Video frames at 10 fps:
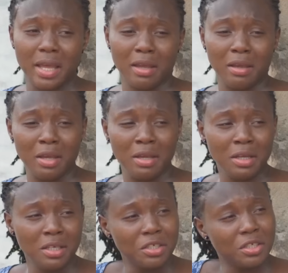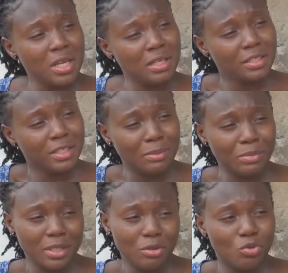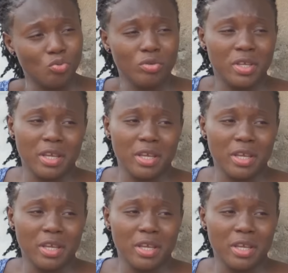there, she now jammed two